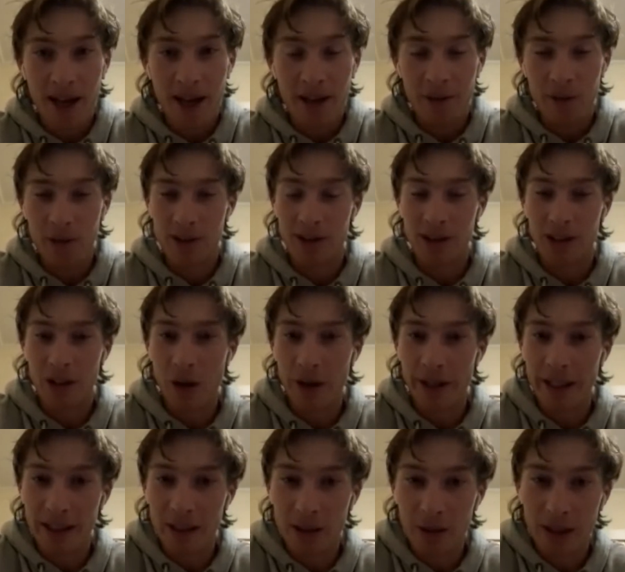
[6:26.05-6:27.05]
I wasn't going
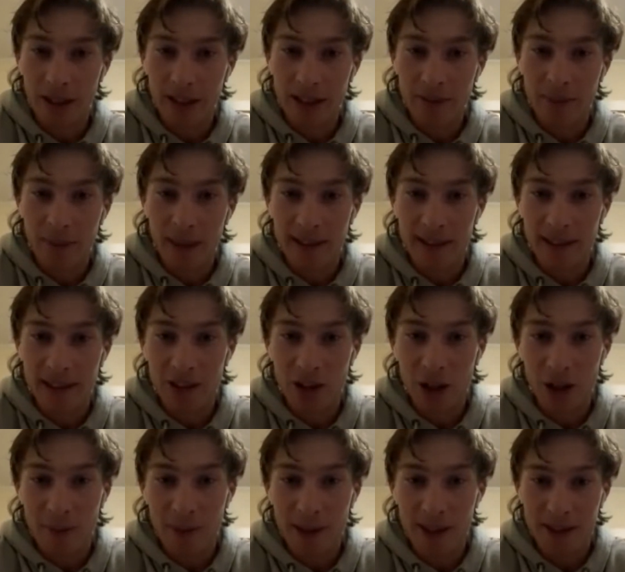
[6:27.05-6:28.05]
into it expecting
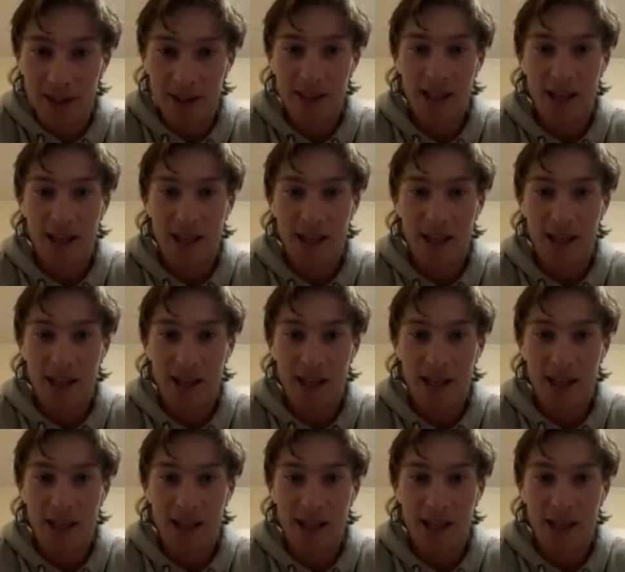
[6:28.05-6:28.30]
too much.